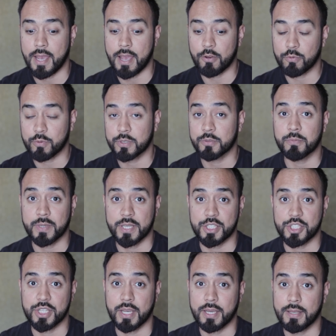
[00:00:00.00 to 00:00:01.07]
I will be
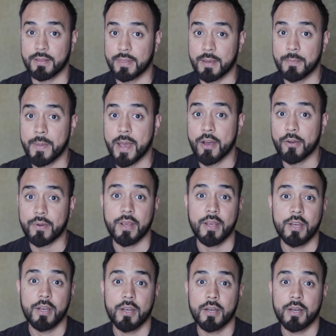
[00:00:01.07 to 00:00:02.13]
checking them out.
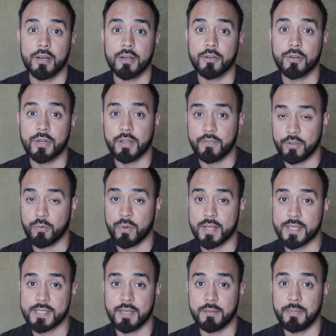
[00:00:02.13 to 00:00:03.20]
Or if you want
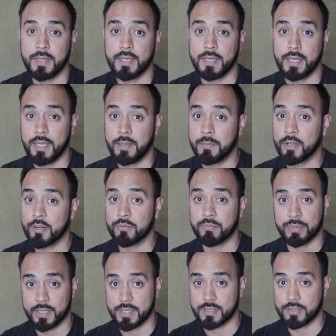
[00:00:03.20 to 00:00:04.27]
to send me an email,
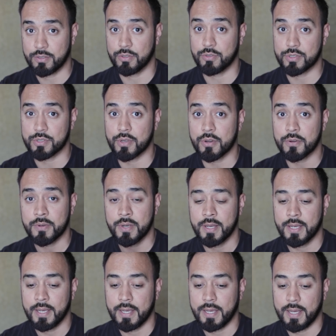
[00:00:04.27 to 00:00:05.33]
please do so.
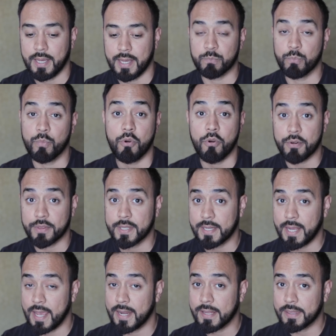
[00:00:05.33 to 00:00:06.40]
And more
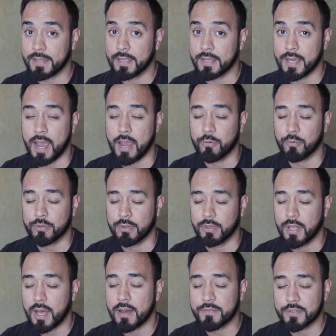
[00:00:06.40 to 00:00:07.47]
than anything, I would
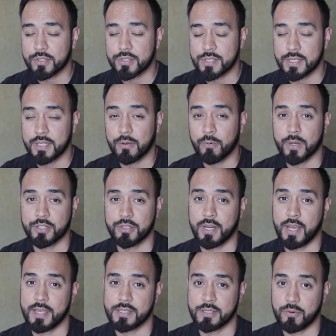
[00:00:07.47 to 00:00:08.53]
love to see what you
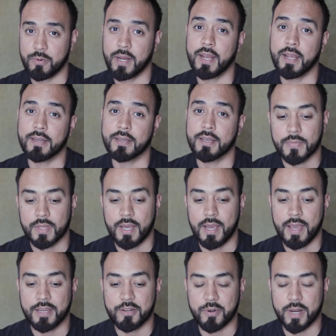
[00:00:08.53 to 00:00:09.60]
guys create.
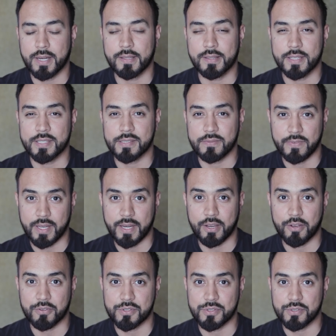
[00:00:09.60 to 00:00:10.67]
I created this
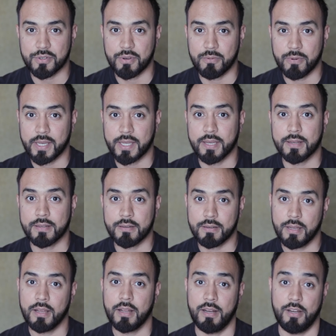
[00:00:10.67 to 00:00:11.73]
video so we
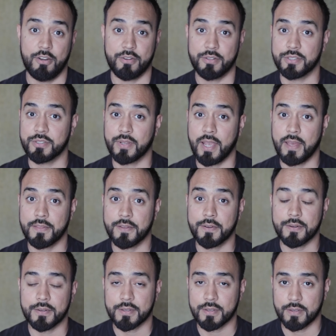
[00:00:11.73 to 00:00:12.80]
can learn
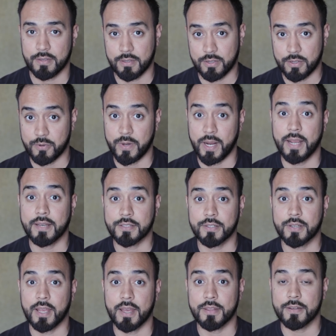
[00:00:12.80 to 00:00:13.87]
together, create
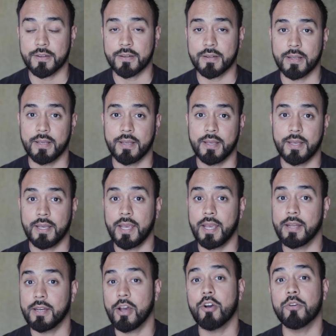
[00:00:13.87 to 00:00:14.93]
together,
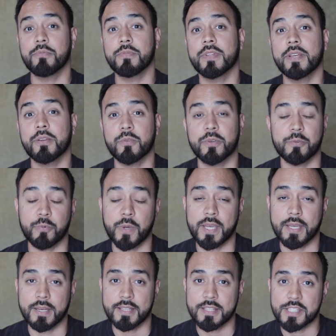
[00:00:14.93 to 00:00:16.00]
and hopefully we
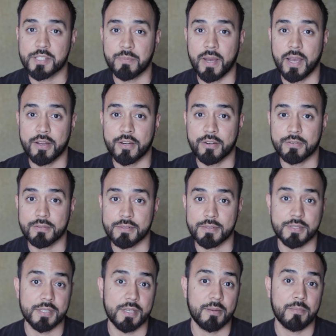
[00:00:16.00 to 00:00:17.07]
can inspire
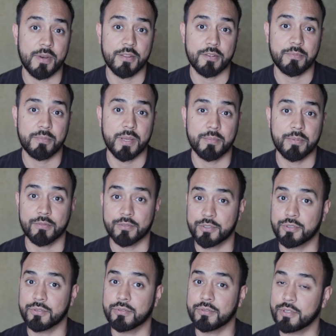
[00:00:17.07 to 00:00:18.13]
some other people
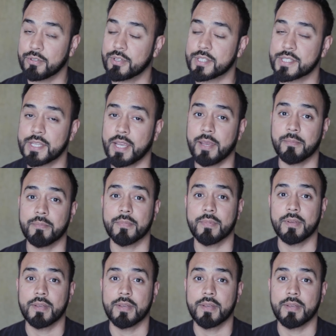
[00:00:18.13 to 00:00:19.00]
to do the same.